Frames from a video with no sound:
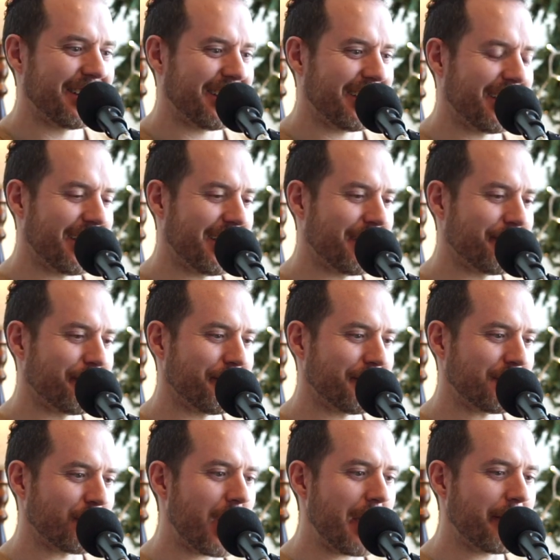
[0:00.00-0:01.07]

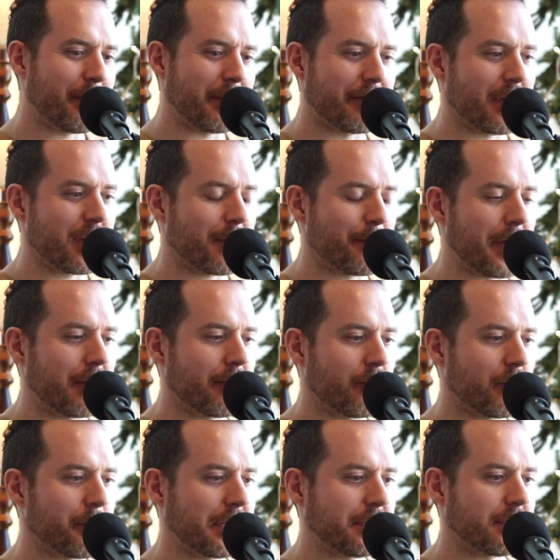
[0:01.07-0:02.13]
So I've been very competitive
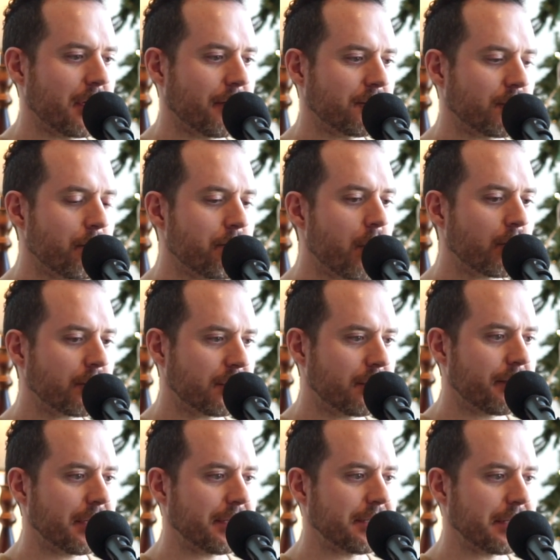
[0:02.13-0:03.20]
with myself. So most
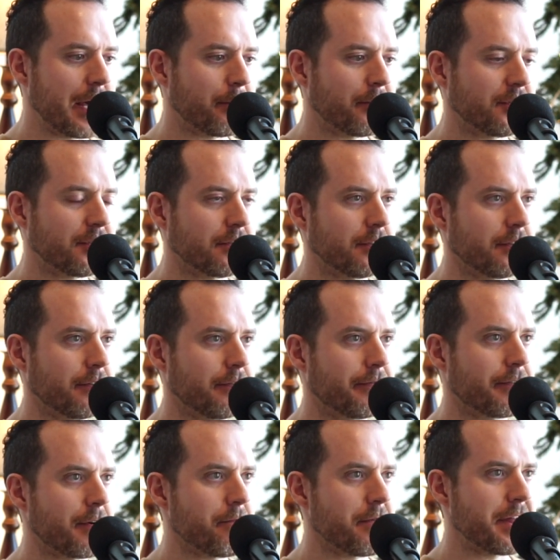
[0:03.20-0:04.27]
of it stems
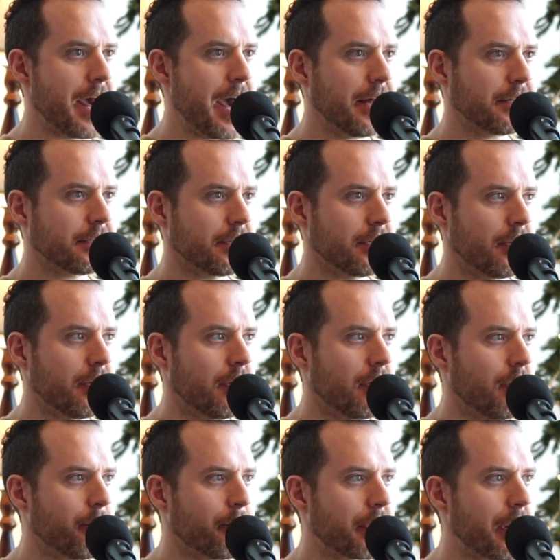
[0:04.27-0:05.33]
from that.
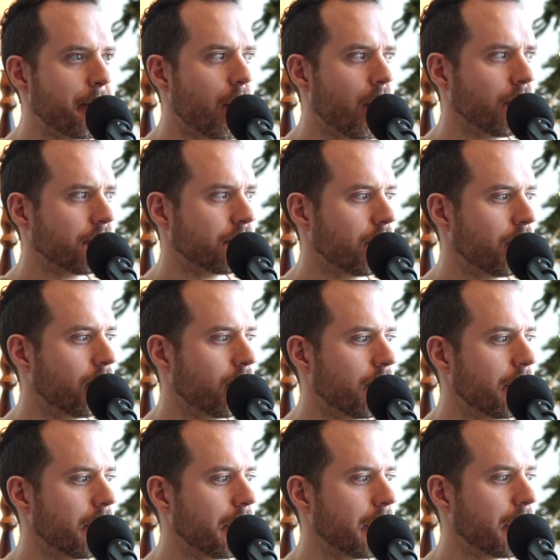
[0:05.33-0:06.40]
But I'm also,
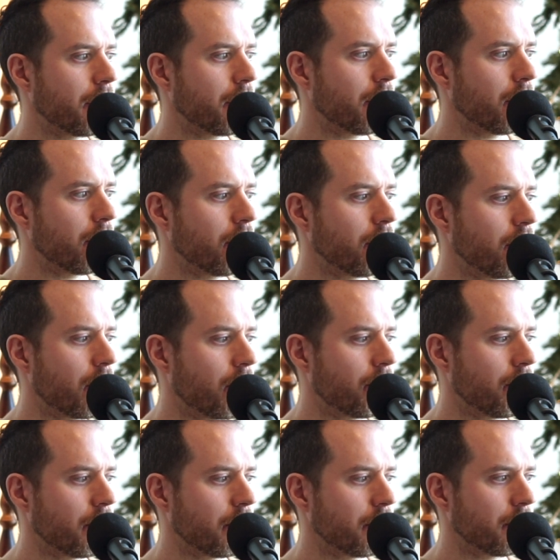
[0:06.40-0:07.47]
to
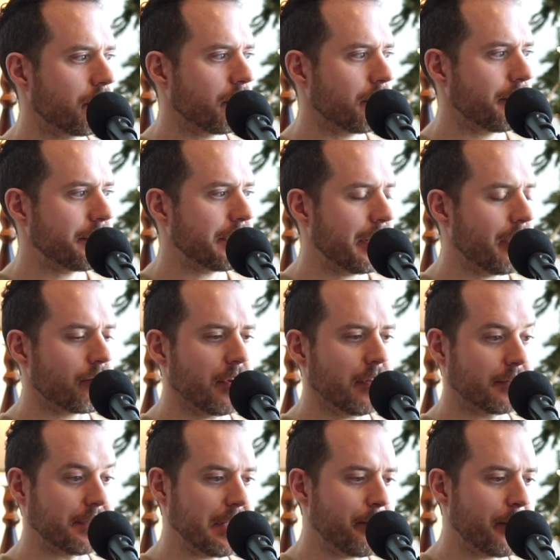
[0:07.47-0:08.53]
get real
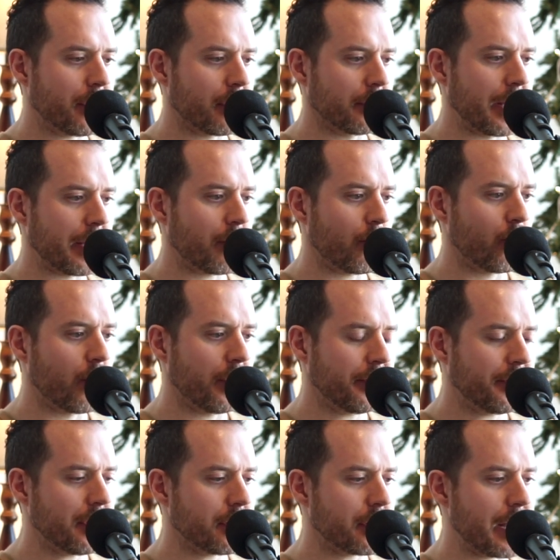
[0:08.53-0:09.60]
deep here, like one
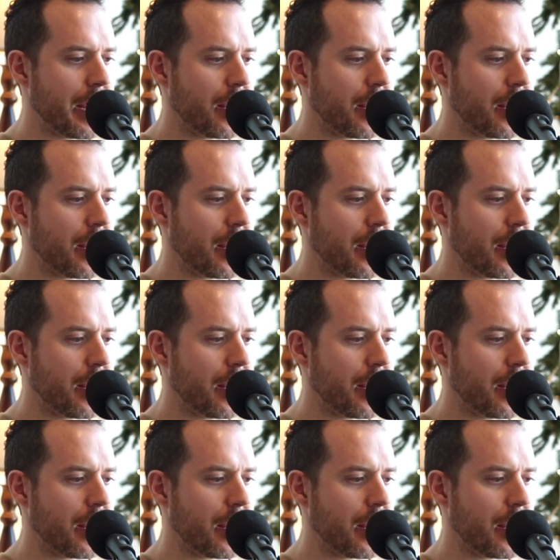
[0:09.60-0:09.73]
thing that